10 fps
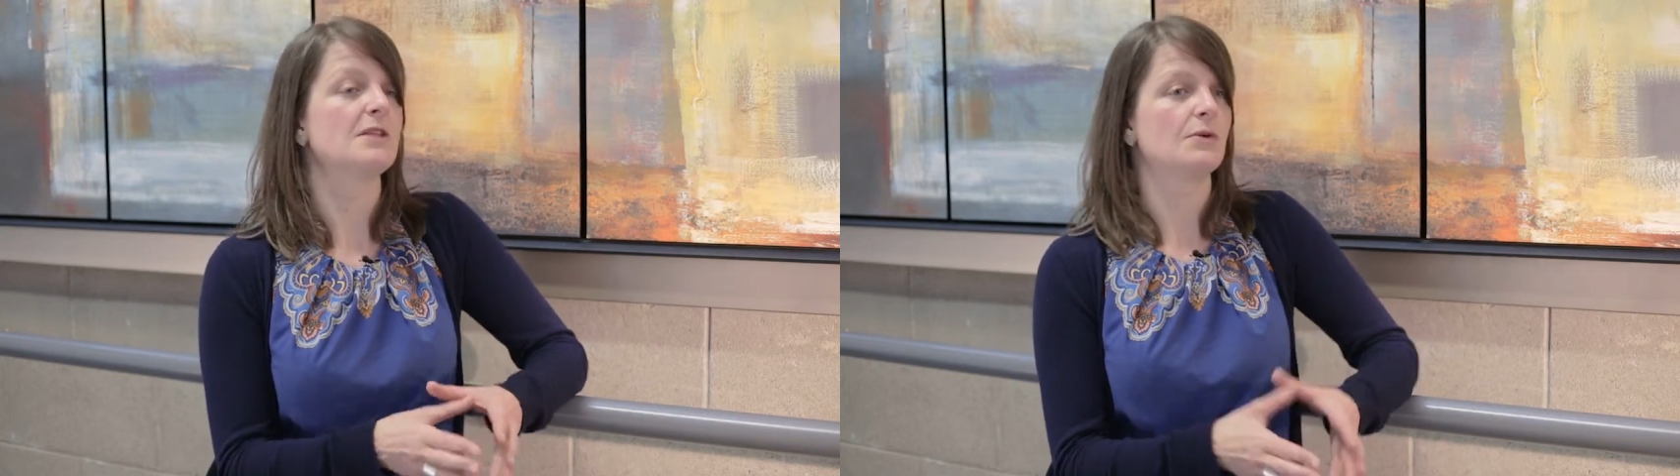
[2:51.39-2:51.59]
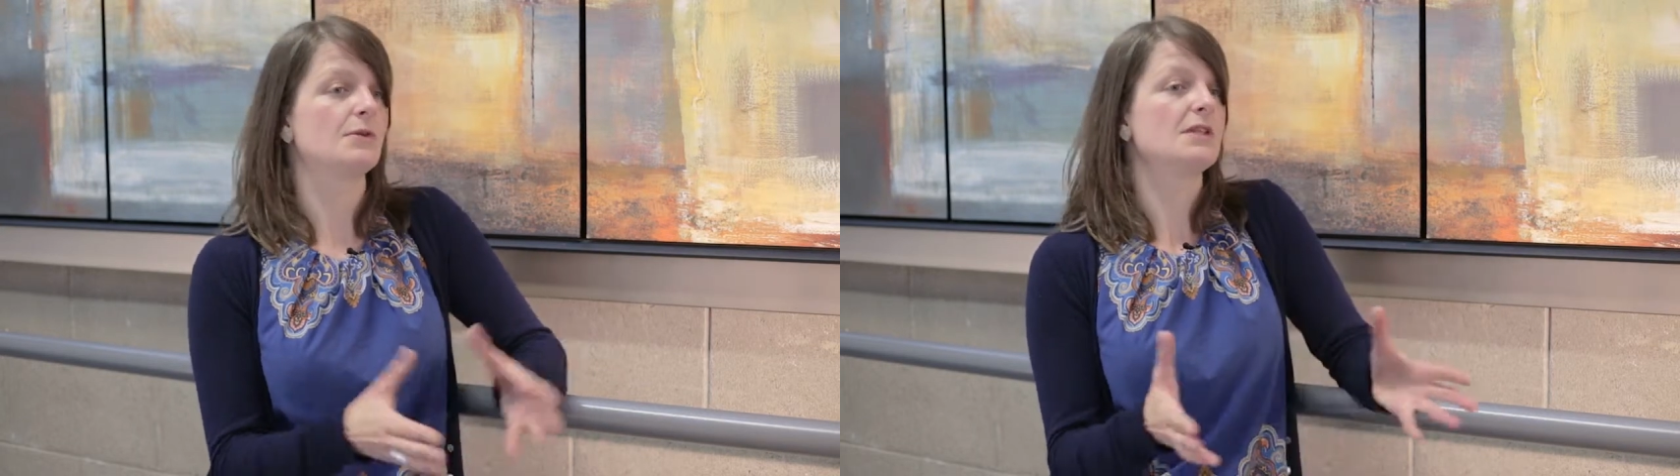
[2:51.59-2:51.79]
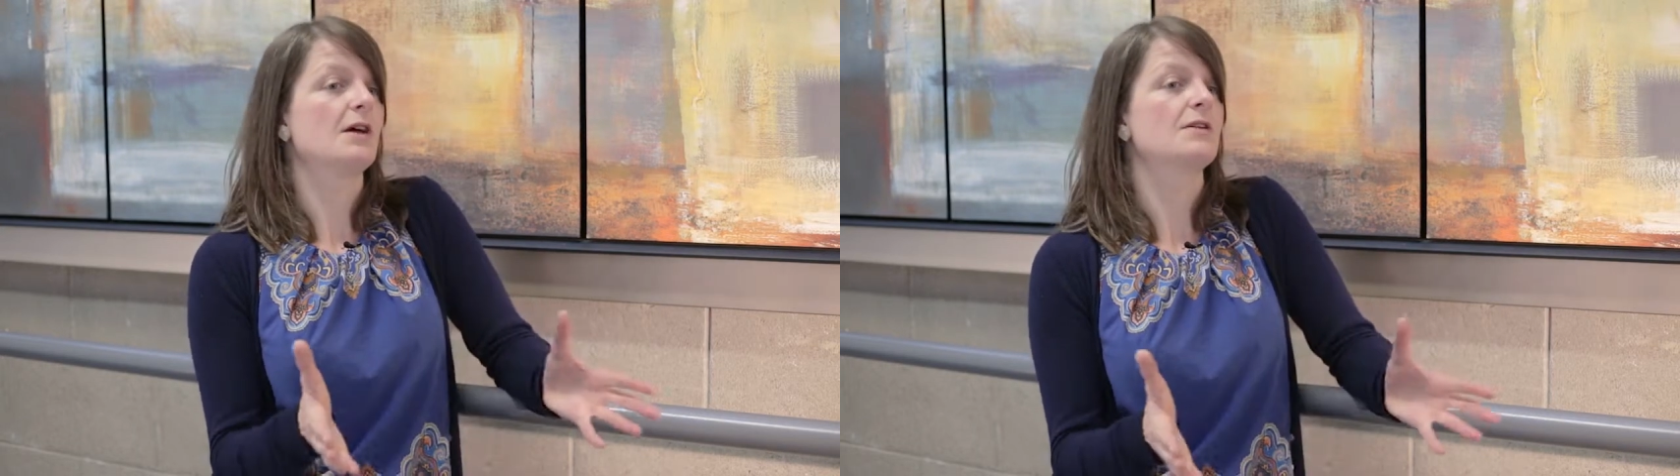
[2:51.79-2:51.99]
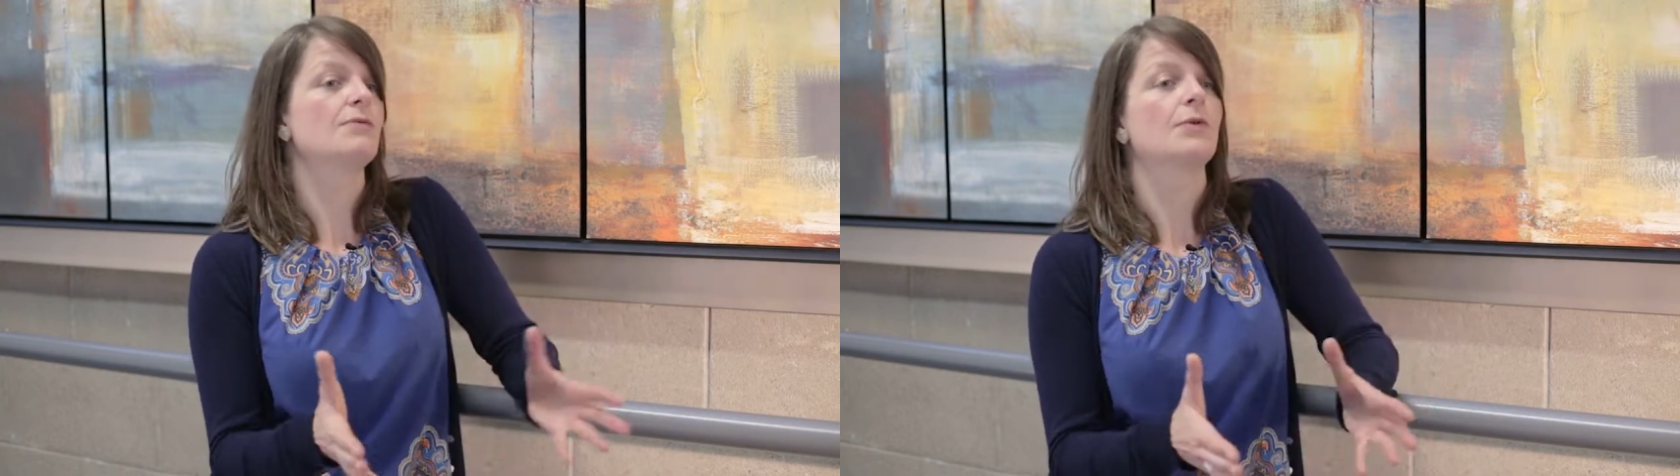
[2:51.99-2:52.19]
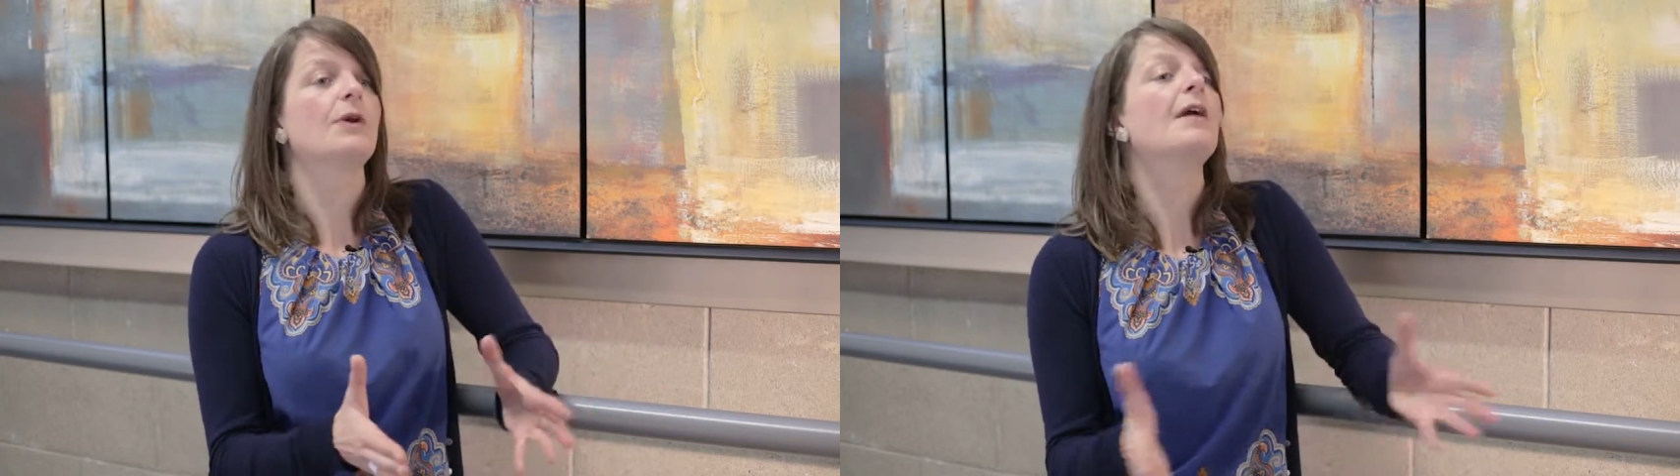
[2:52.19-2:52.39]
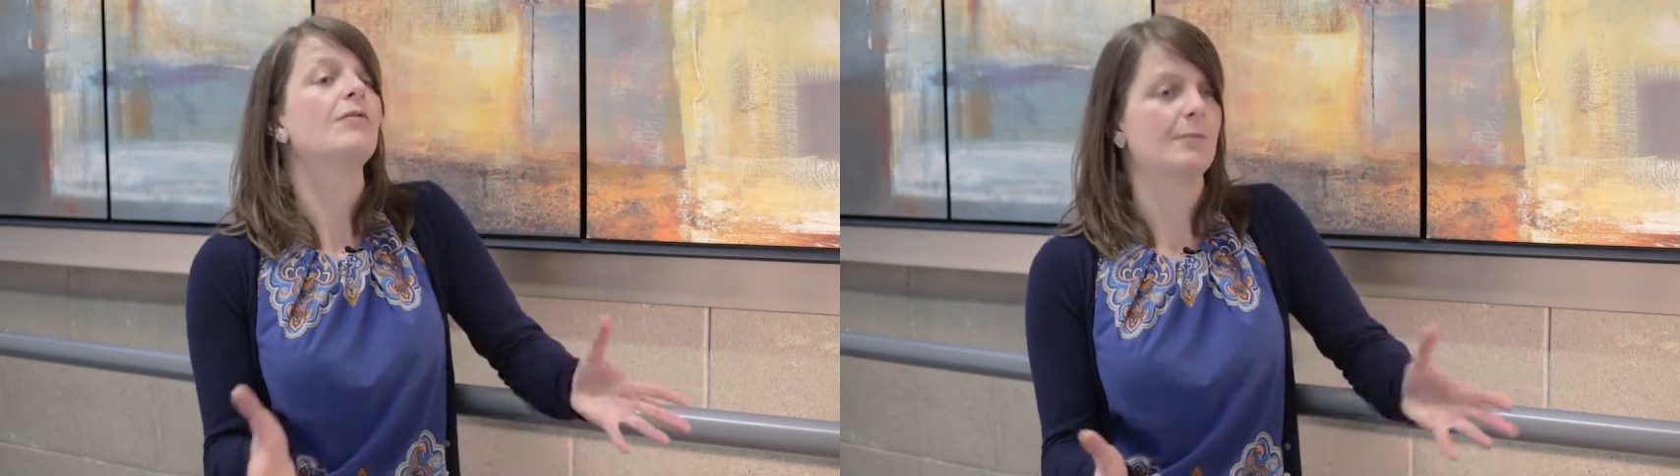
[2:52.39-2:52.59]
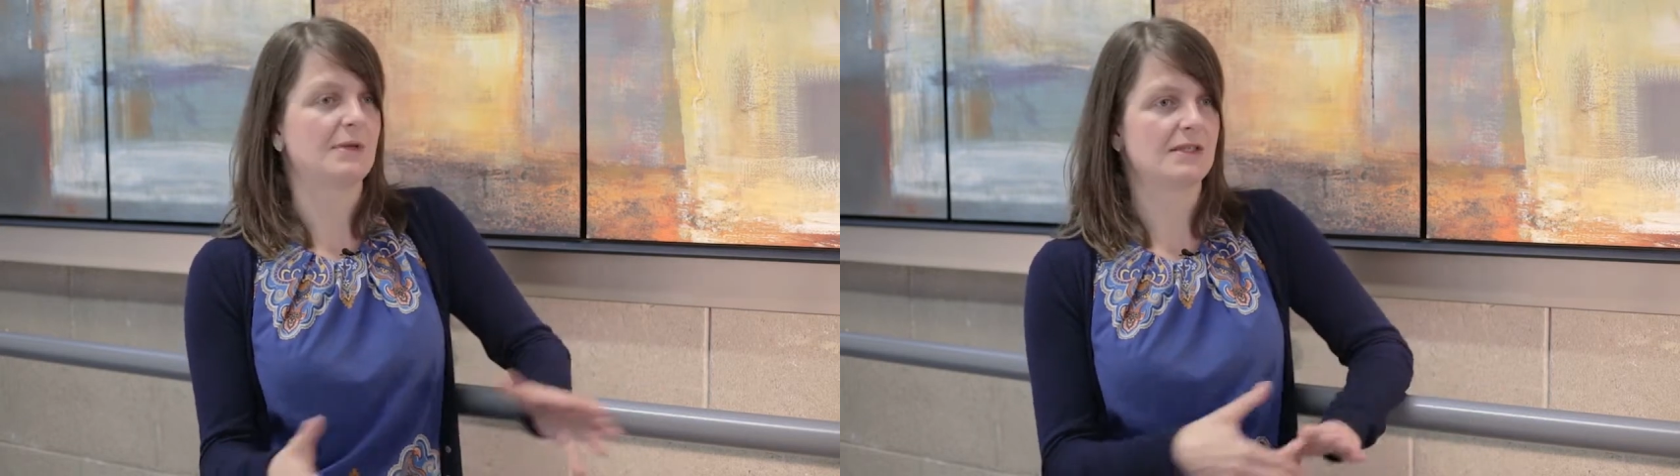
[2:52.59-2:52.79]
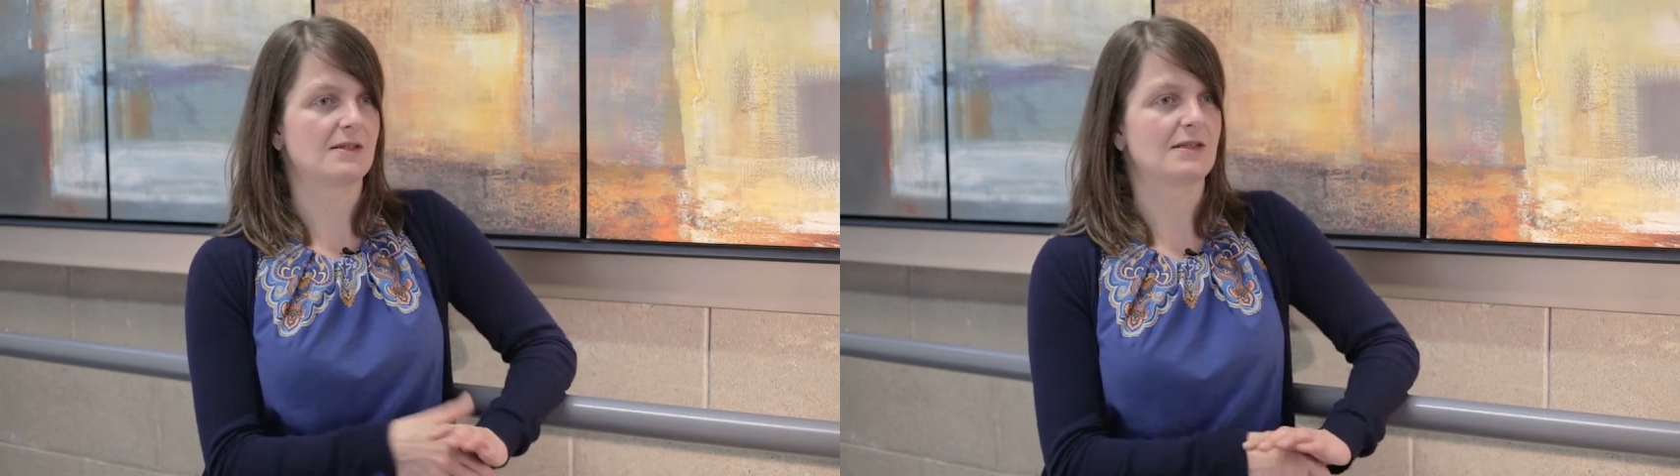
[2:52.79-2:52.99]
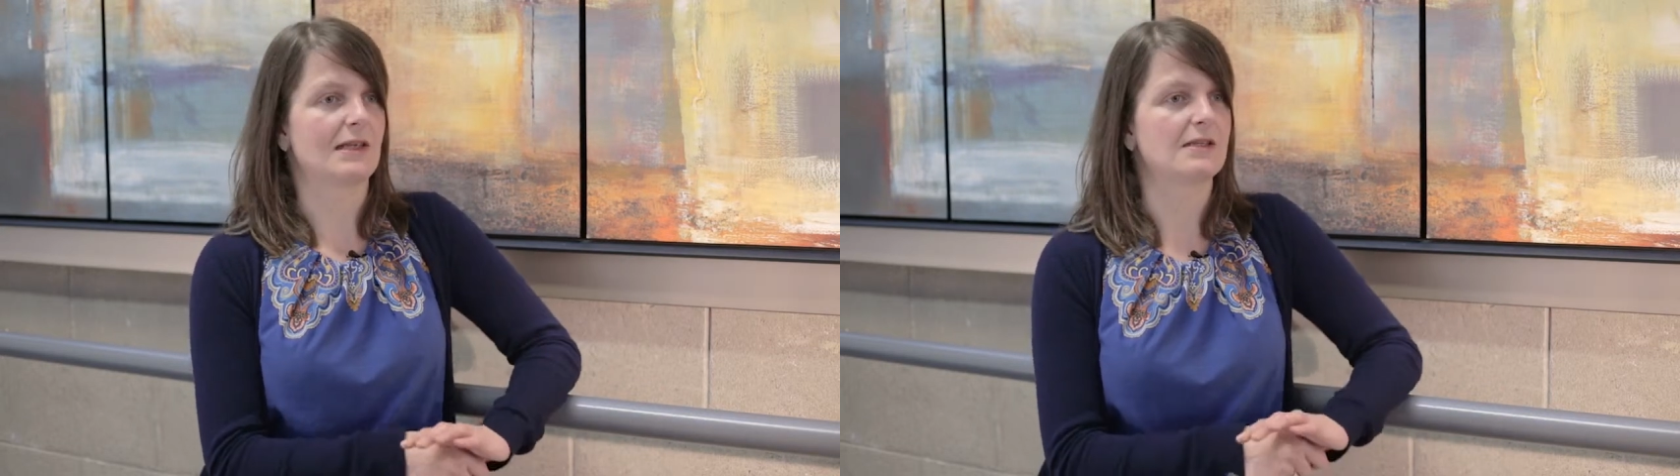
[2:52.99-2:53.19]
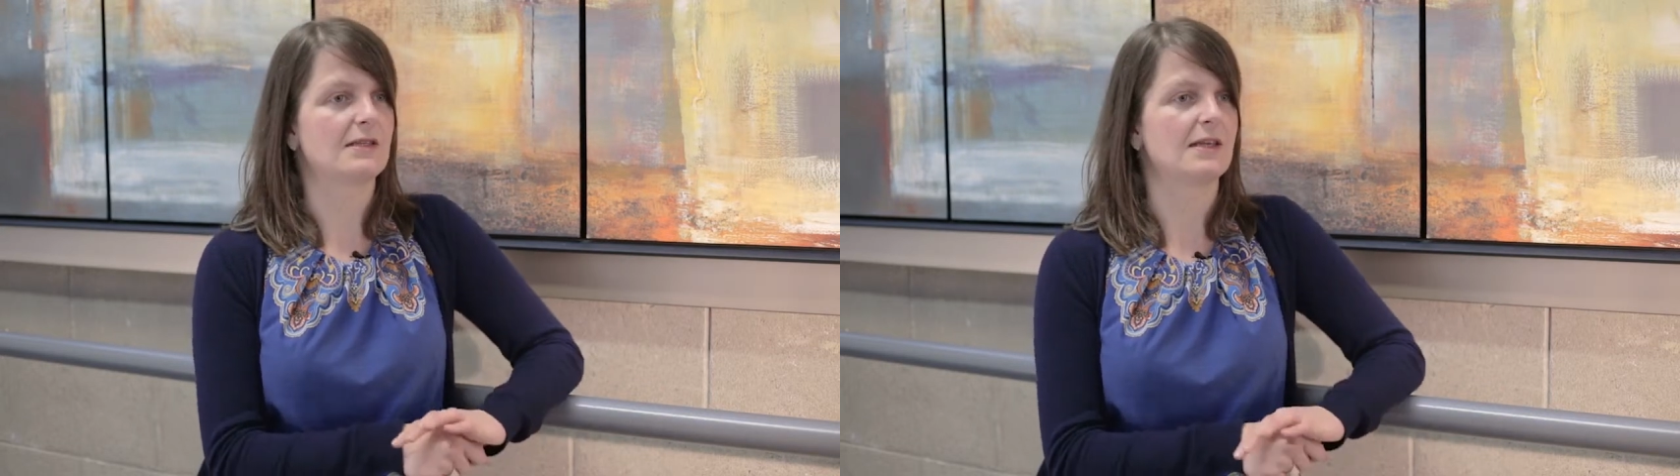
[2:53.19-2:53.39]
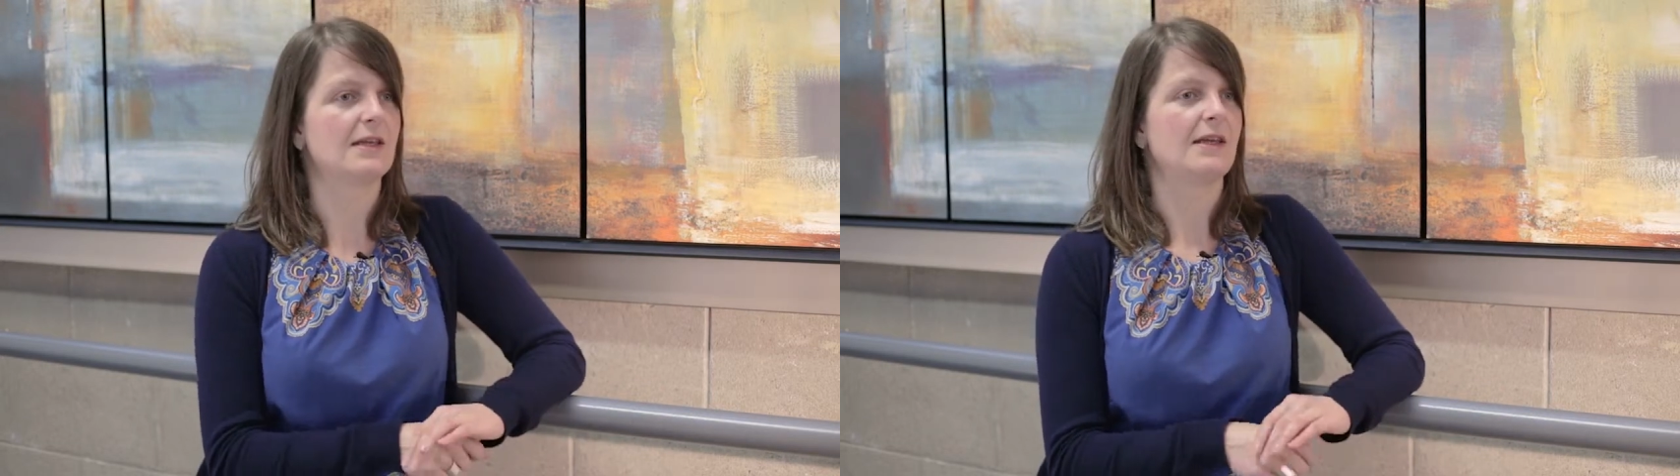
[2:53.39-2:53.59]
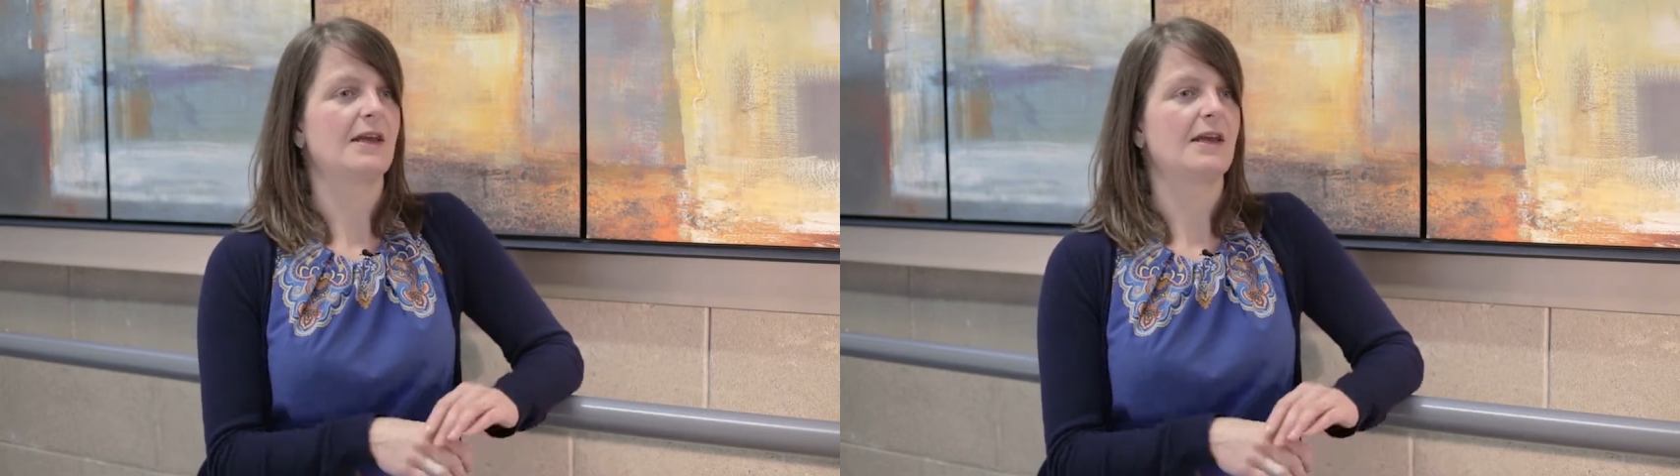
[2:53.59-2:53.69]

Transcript: So it's not for every business, let's say,